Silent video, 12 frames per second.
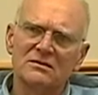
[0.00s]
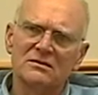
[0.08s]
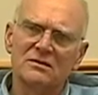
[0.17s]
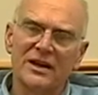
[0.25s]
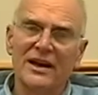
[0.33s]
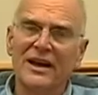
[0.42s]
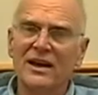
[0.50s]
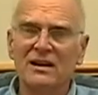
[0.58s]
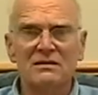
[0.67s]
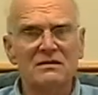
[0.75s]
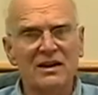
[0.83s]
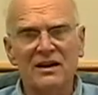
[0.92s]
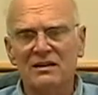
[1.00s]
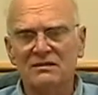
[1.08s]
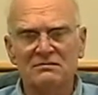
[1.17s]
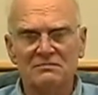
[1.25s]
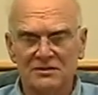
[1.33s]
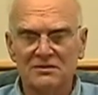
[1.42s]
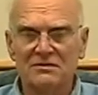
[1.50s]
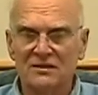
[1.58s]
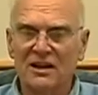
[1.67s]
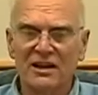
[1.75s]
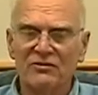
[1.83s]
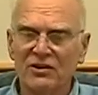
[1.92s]
Um, and I um, had I had a
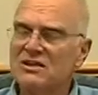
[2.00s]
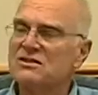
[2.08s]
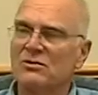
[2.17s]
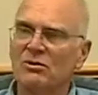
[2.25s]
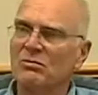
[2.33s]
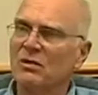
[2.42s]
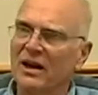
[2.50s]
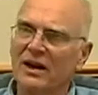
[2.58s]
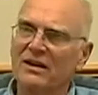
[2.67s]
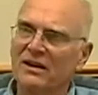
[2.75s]
lot of friends that were black.